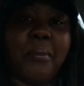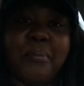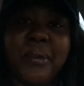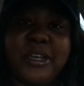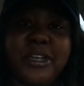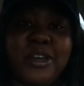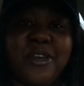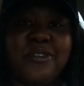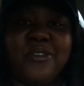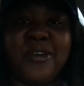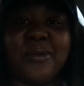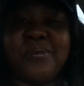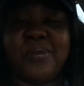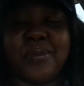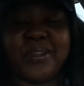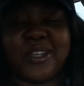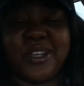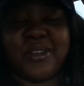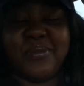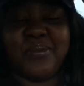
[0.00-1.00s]
Make sure you follow me
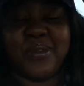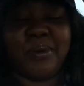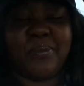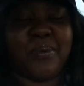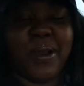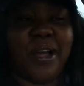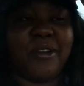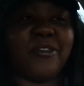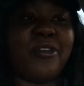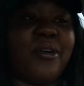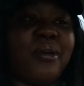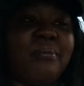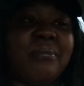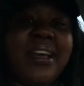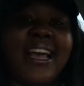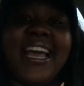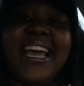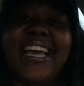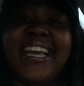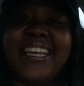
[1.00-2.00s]
on social media platform,
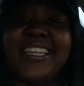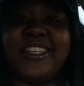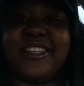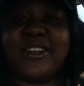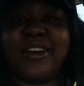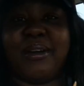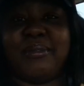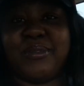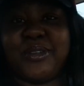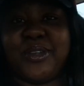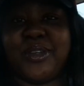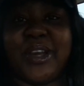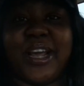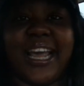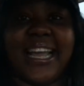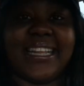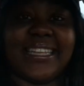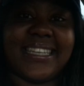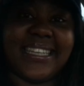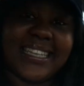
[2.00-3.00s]
Instagram,
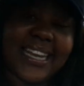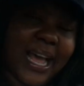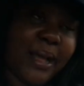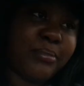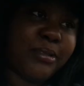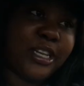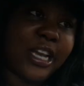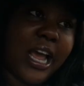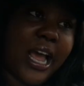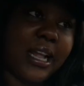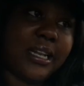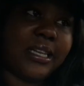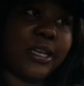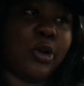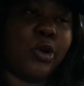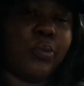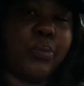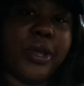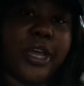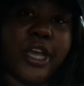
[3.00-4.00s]
Twitter, and Snapchat.
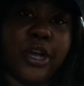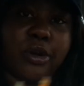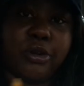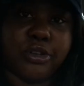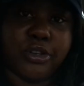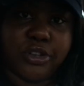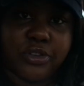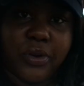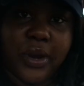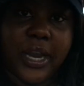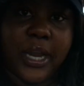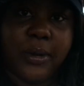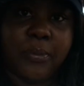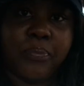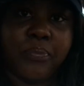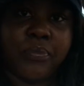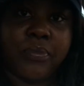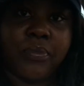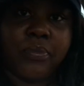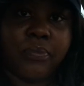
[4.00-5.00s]
It will be here on the
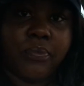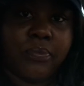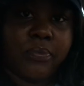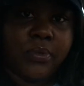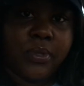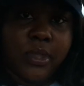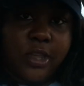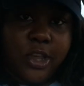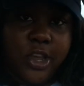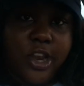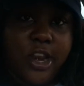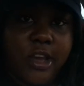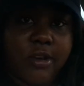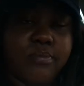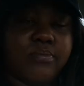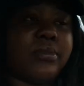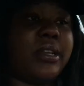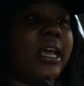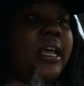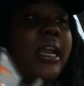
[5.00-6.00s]
screen. You
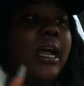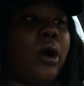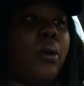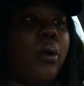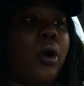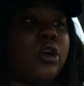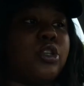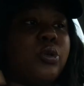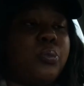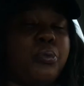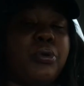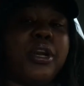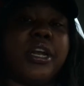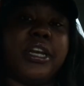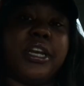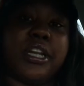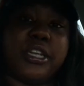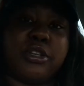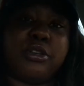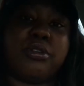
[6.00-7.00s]
know, and I'll also put
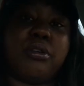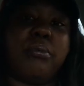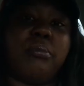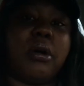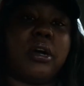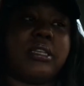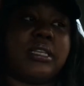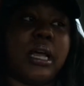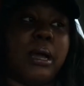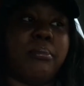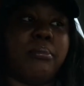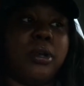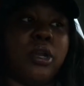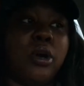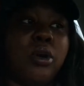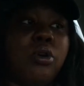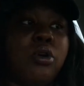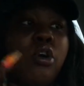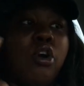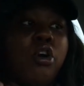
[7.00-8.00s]
it in the description box down
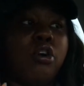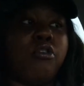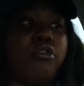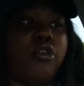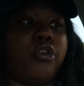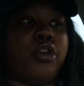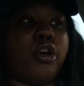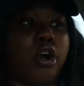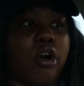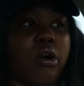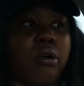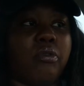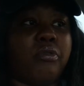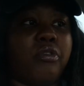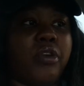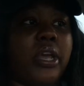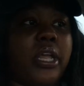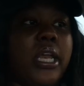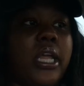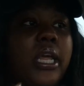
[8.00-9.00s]
below for your
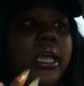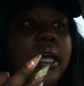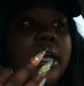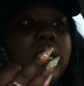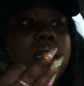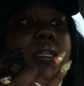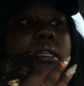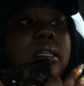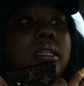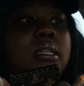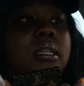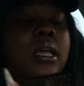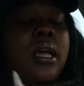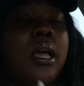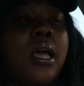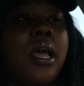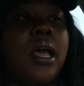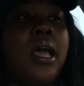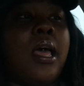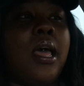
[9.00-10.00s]
convenience.
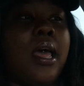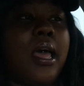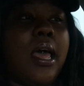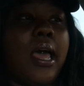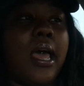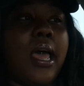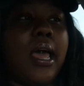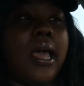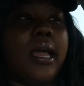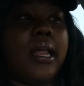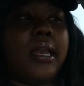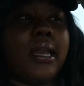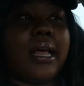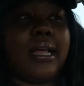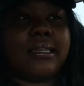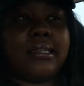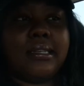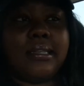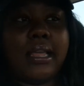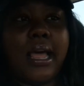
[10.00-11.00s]
And
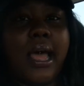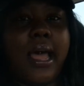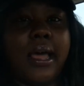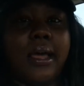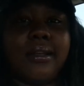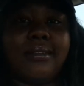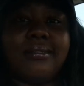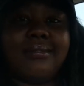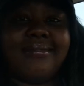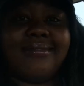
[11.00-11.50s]
that's that.